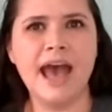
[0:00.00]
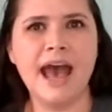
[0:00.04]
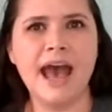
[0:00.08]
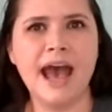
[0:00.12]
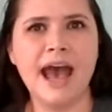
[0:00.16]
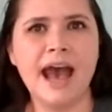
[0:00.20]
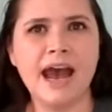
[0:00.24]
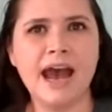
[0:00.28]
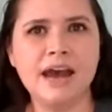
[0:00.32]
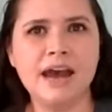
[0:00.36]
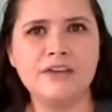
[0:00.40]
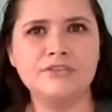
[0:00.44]

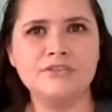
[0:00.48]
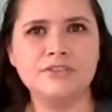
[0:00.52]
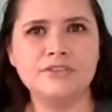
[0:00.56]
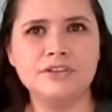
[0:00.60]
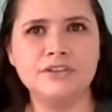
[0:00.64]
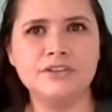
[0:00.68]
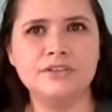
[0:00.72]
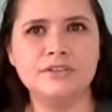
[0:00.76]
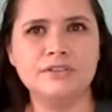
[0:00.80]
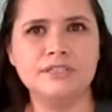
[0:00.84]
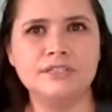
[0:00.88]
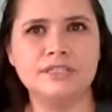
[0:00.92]
After
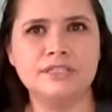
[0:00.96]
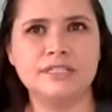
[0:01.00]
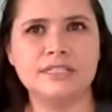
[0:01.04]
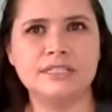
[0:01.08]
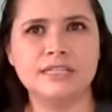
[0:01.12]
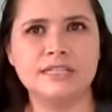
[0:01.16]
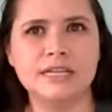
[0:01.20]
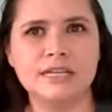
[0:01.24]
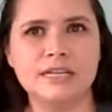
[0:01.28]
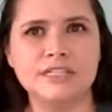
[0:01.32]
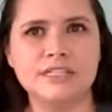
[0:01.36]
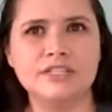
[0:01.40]
you
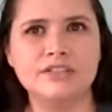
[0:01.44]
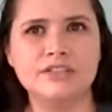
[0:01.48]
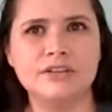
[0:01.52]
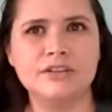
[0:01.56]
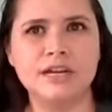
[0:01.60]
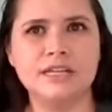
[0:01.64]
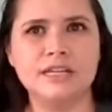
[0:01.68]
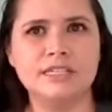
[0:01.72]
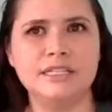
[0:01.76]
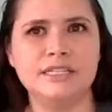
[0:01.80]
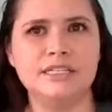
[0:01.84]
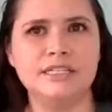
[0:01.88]
discussed
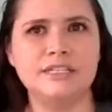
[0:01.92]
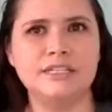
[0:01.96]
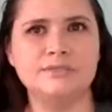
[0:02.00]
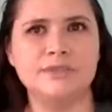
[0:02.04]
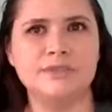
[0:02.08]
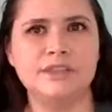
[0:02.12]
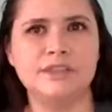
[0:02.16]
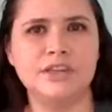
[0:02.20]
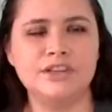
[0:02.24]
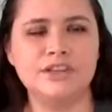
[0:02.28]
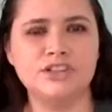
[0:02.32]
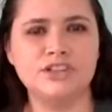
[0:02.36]
your ideas
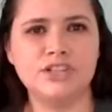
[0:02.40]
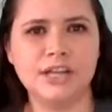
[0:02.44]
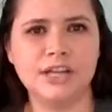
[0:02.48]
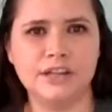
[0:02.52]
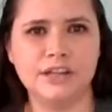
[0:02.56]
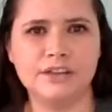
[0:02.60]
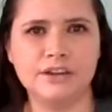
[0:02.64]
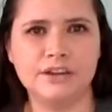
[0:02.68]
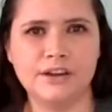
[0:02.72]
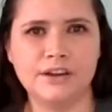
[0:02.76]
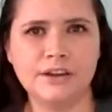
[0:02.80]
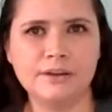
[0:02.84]
with each
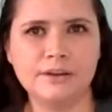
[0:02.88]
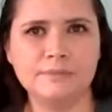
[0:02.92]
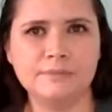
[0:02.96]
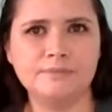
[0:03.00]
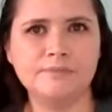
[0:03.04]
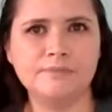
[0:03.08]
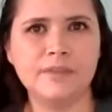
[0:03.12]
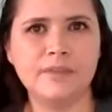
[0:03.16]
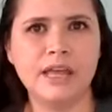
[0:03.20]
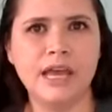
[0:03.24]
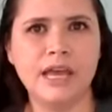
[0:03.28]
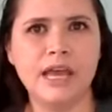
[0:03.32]
other,
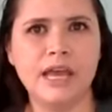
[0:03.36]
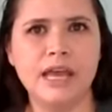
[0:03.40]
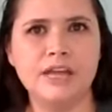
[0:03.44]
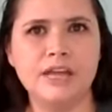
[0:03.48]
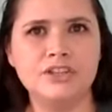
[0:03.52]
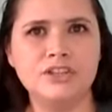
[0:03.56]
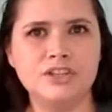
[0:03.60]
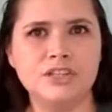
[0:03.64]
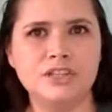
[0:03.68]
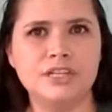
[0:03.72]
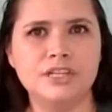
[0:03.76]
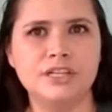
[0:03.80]

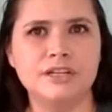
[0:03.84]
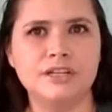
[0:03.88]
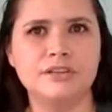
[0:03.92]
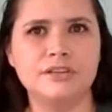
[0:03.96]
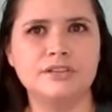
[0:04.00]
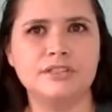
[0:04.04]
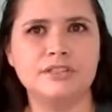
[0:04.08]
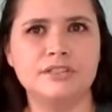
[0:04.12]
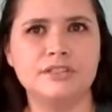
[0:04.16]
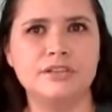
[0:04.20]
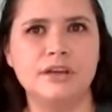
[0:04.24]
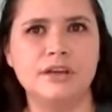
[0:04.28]

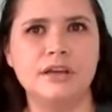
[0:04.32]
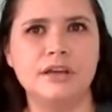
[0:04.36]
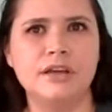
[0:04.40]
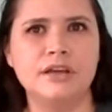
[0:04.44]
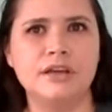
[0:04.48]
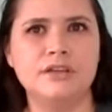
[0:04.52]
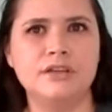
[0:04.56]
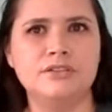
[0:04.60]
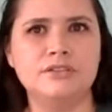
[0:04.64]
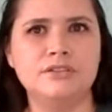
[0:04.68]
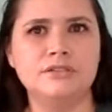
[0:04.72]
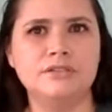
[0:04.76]
engineers
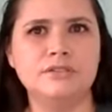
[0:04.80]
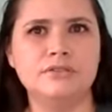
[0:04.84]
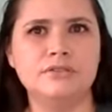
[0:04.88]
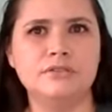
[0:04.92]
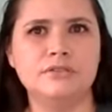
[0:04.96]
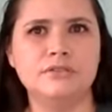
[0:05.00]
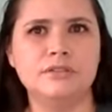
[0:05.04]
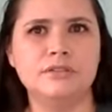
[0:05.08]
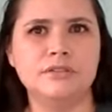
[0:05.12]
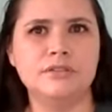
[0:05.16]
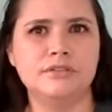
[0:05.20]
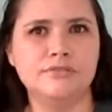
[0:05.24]

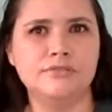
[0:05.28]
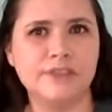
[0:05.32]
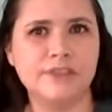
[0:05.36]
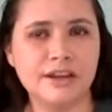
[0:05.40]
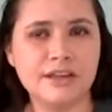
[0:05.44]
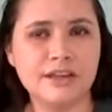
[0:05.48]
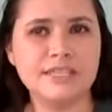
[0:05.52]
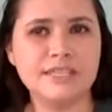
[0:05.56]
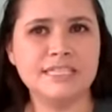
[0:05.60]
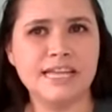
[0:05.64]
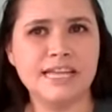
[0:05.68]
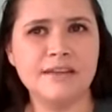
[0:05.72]
do the
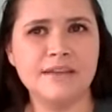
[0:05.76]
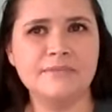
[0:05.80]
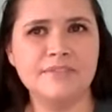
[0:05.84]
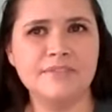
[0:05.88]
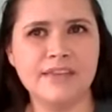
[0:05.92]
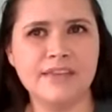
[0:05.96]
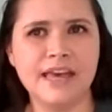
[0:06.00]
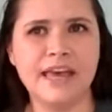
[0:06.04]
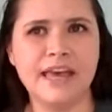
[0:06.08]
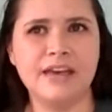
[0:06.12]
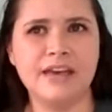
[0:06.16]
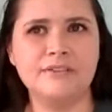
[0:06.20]
very same
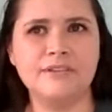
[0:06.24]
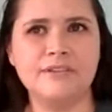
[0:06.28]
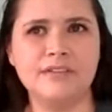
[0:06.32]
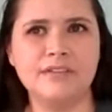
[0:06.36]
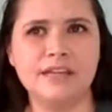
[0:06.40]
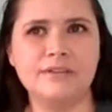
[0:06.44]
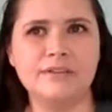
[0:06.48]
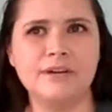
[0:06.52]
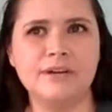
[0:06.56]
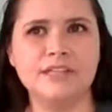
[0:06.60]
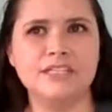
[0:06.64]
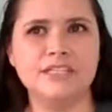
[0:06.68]
thing when
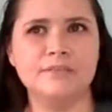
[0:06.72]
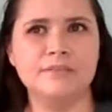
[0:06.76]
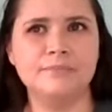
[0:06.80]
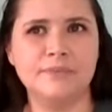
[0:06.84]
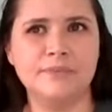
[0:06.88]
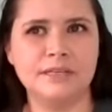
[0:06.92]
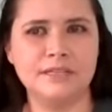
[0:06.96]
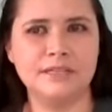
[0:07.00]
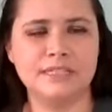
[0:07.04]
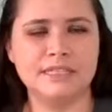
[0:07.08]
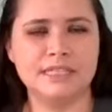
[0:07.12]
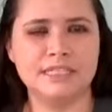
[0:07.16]
they want to
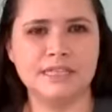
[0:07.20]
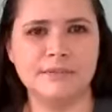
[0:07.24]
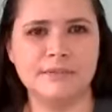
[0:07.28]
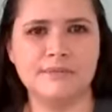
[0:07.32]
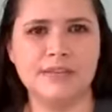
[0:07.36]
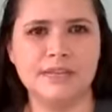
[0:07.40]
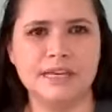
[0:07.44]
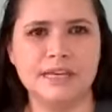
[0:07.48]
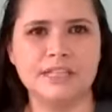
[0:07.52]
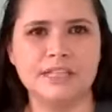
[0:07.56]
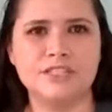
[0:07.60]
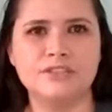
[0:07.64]
build
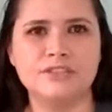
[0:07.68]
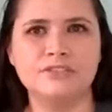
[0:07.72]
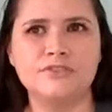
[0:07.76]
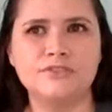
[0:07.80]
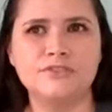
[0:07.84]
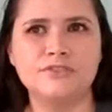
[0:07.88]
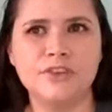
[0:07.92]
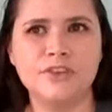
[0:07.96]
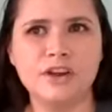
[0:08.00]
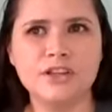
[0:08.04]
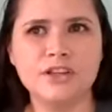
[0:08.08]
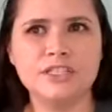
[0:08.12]
something. So
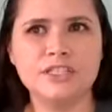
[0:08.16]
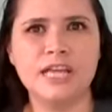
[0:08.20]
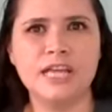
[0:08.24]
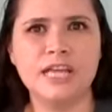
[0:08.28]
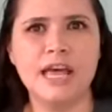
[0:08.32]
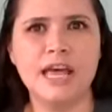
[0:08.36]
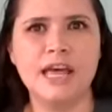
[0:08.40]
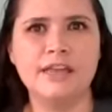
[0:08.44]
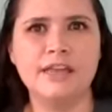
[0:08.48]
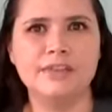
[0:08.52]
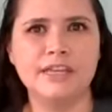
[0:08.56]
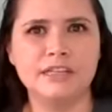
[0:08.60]
first,
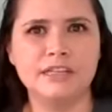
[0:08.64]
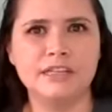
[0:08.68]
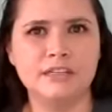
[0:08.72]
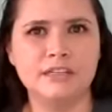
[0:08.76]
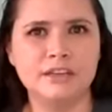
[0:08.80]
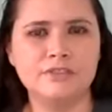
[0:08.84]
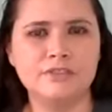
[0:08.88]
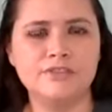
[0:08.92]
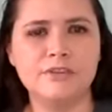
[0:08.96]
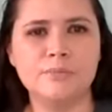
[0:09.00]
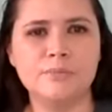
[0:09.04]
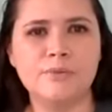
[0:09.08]
they
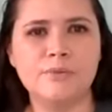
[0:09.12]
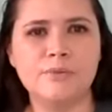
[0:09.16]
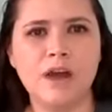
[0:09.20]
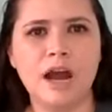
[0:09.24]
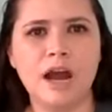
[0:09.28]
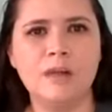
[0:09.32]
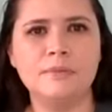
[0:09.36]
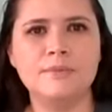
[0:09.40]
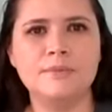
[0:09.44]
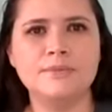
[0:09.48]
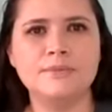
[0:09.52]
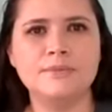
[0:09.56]
look for
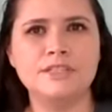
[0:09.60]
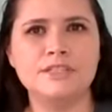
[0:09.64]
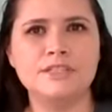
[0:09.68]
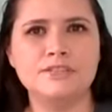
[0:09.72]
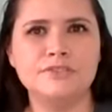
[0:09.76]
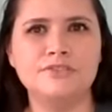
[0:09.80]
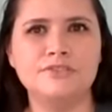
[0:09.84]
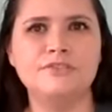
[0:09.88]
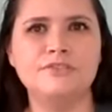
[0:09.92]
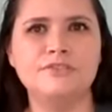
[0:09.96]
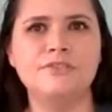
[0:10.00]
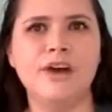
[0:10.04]
problems
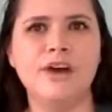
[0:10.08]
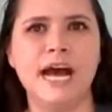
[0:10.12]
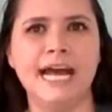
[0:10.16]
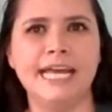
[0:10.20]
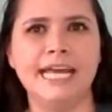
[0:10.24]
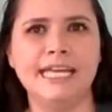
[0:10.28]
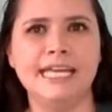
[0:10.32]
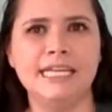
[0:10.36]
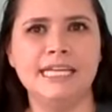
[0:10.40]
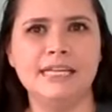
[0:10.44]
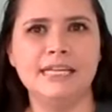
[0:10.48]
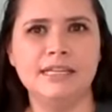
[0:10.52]
to
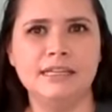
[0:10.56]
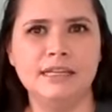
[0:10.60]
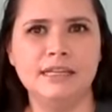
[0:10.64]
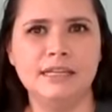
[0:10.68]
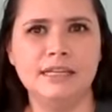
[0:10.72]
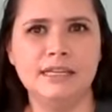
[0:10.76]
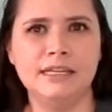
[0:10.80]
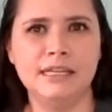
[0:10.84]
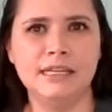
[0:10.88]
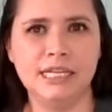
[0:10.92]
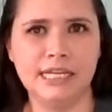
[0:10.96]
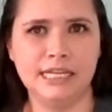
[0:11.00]
find
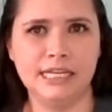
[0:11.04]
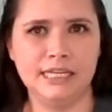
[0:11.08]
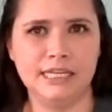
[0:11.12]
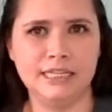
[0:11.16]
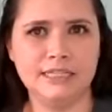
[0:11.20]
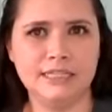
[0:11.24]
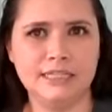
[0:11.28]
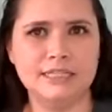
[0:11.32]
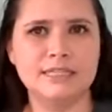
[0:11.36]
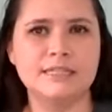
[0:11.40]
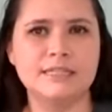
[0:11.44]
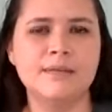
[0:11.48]

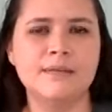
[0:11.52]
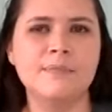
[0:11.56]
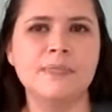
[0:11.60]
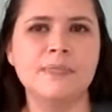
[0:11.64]
needs.